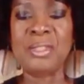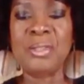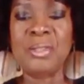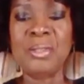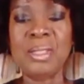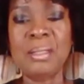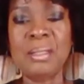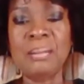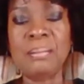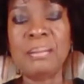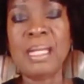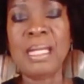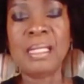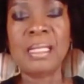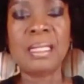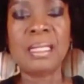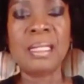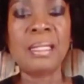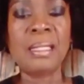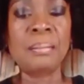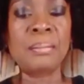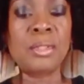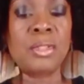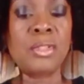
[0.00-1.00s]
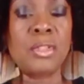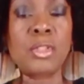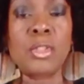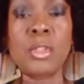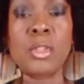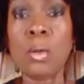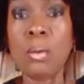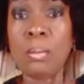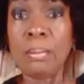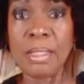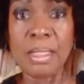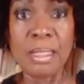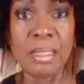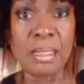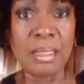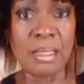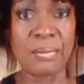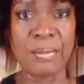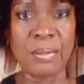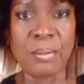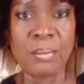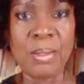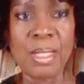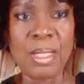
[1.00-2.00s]
you can make them so many
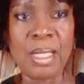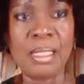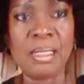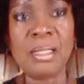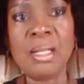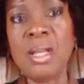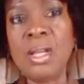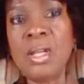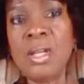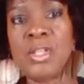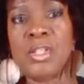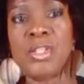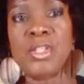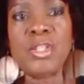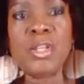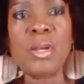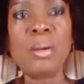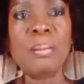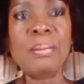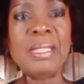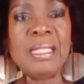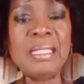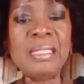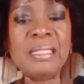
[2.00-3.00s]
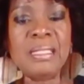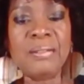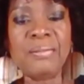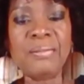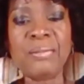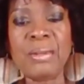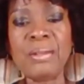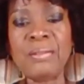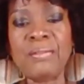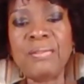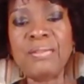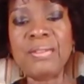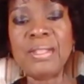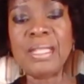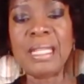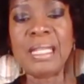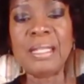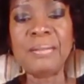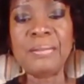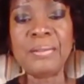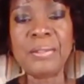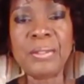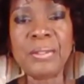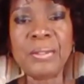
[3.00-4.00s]
different ways, so many different
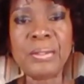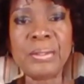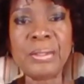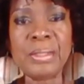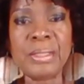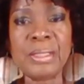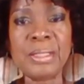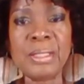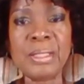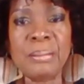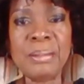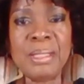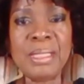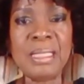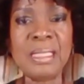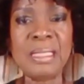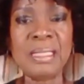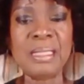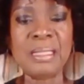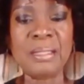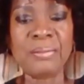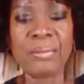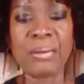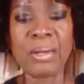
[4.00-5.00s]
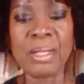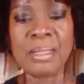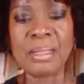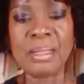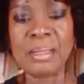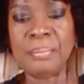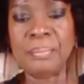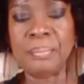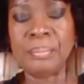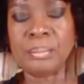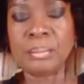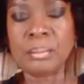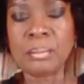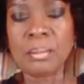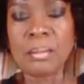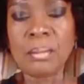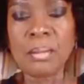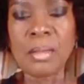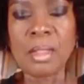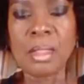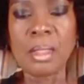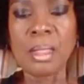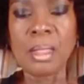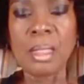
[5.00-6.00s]
flavors, so many different
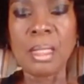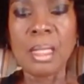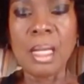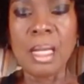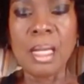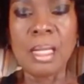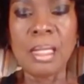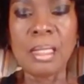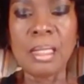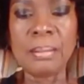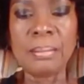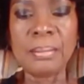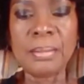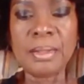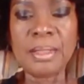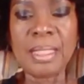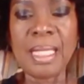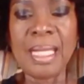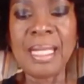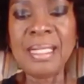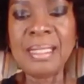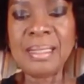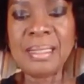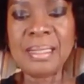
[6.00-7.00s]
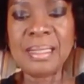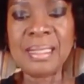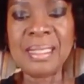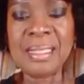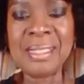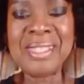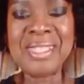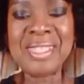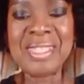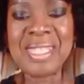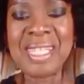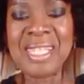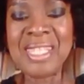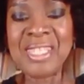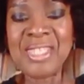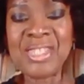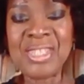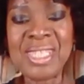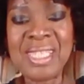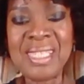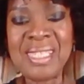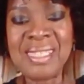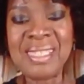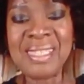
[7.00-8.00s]
taste
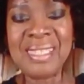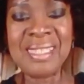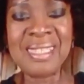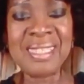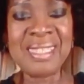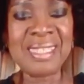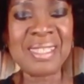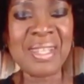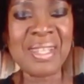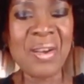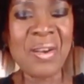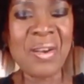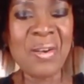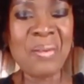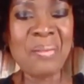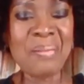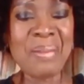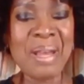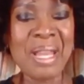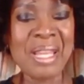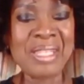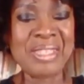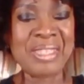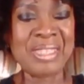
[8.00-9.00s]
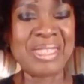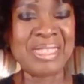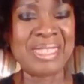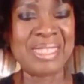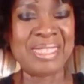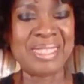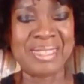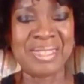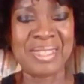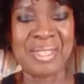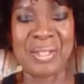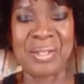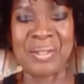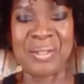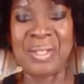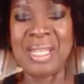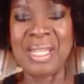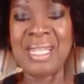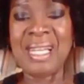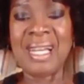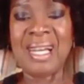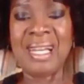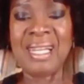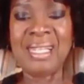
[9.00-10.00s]
sensations. Oh my goodness. So
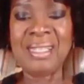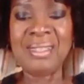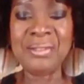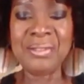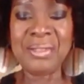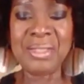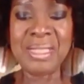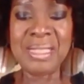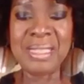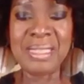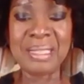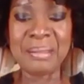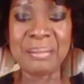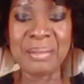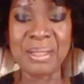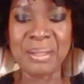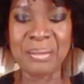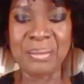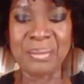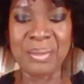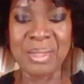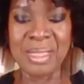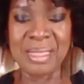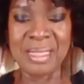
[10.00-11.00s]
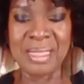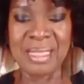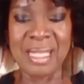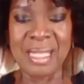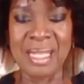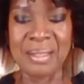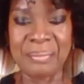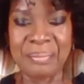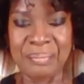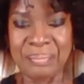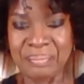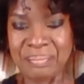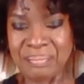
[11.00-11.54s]
I'll read some of the ones that